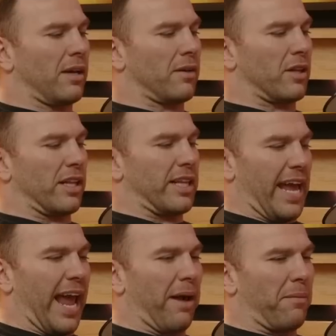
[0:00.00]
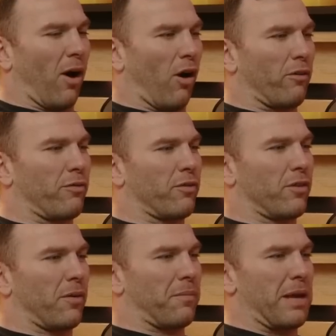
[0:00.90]
the the aim of
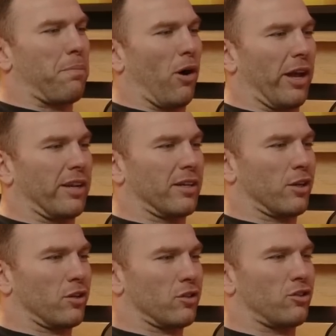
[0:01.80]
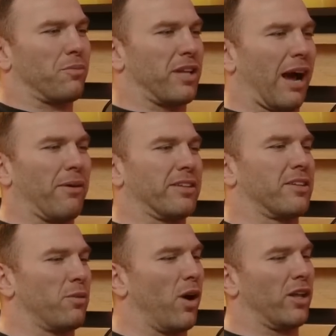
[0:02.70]
me putting something out into
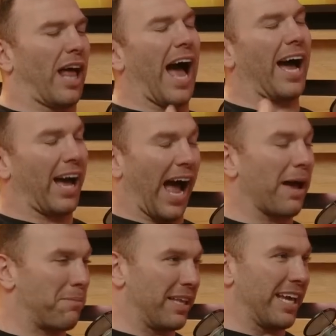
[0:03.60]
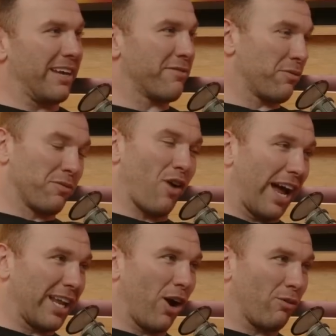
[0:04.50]
the world, I, I believe,
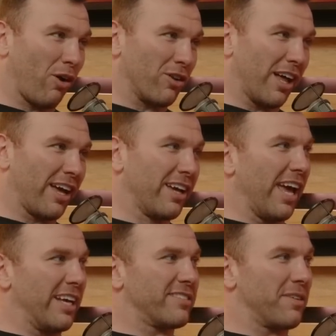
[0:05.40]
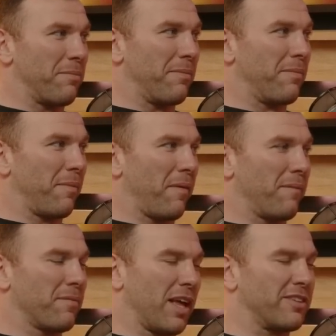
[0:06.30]
rightly or wrongly, is to
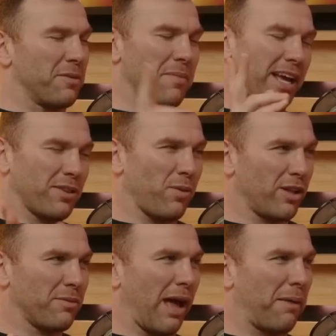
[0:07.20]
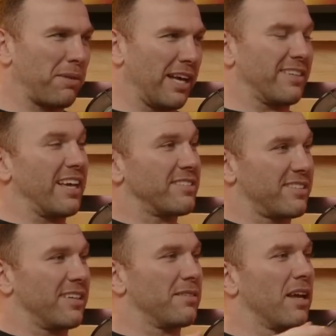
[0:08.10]
is to make the world a better place. Is
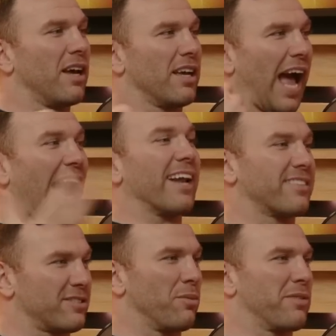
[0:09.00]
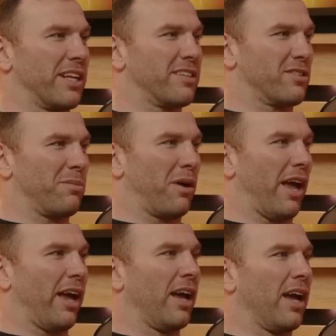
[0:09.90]
to add something to
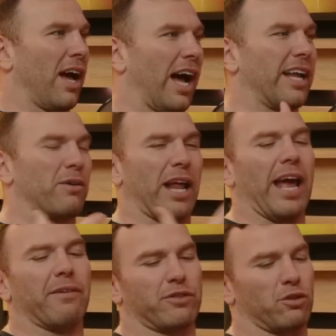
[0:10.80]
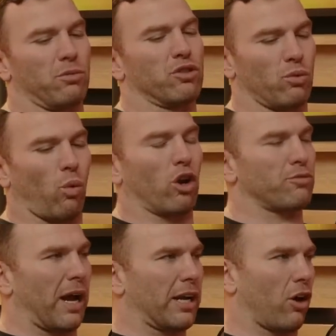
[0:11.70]
somebody. Yeah. I would hate for someone to
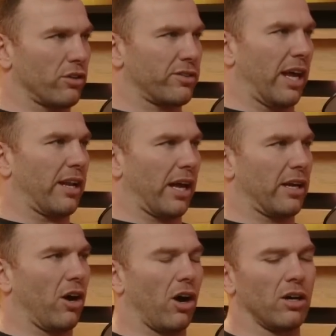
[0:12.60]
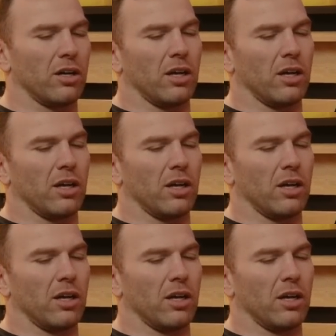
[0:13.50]
watch my content and go,